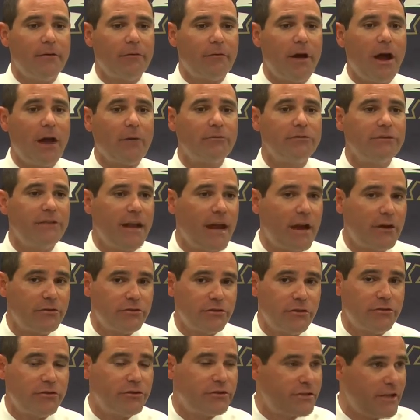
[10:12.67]
Ron was at
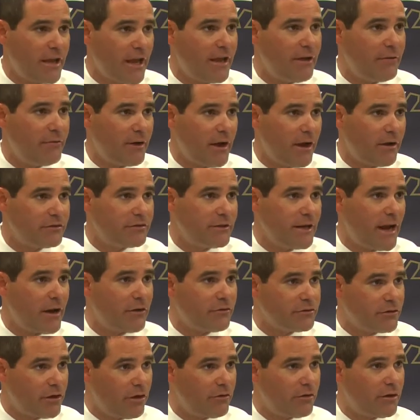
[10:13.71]
Arizona State when I was at
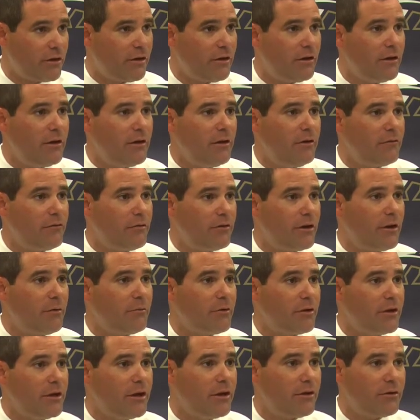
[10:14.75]
Arizona for a
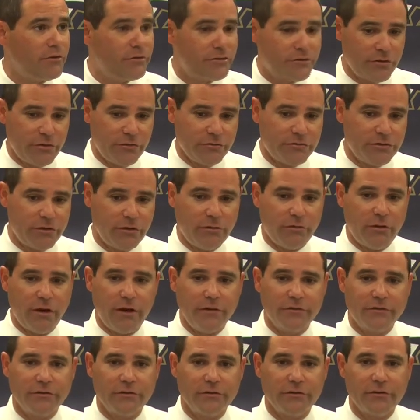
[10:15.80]
number of years, so
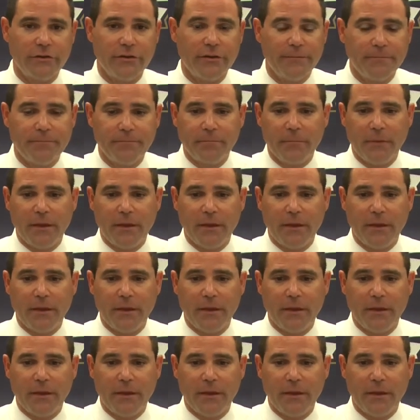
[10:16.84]
I certainly